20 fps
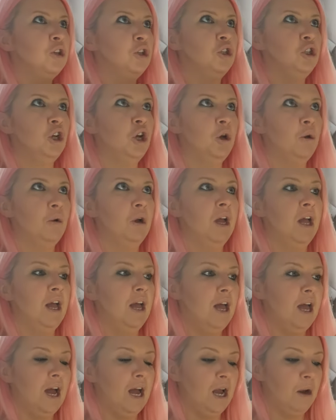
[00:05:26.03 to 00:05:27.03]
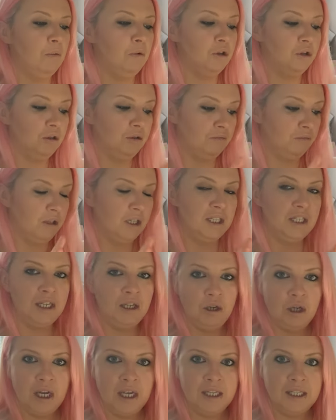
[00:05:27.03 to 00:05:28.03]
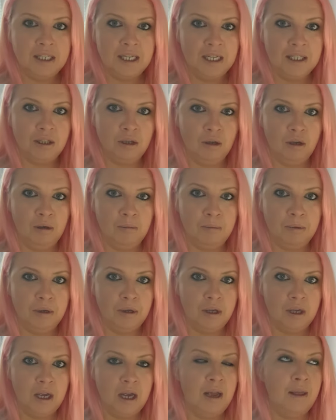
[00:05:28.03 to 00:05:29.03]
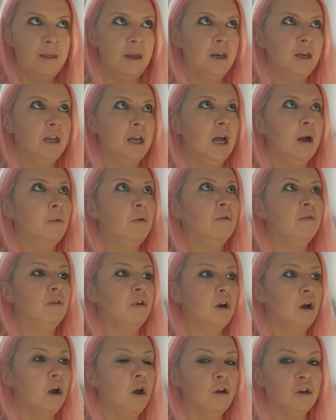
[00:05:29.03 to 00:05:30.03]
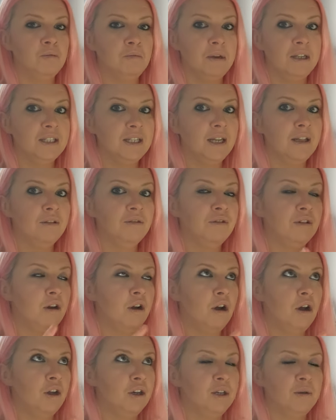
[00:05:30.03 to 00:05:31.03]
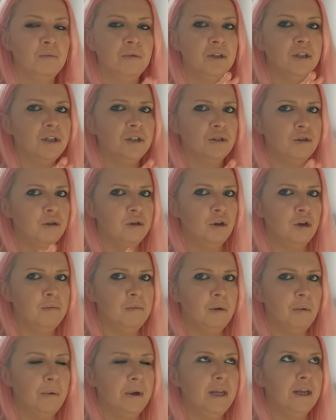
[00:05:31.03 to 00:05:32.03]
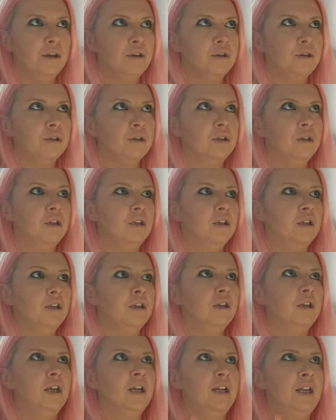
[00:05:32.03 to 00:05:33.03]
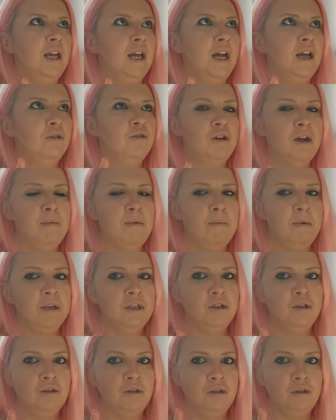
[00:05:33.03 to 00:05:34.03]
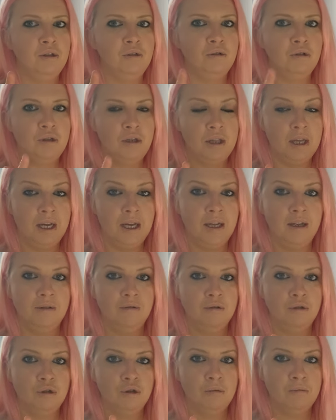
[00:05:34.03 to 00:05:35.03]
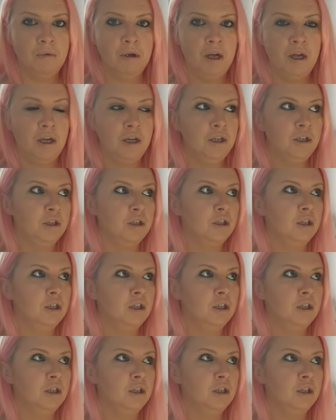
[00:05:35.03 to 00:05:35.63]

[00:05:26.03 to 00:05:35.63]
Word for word: So I will continue getting set up and then I will record myself recording, which is going to be weird. Yeah, I'll try my best to do that somehow.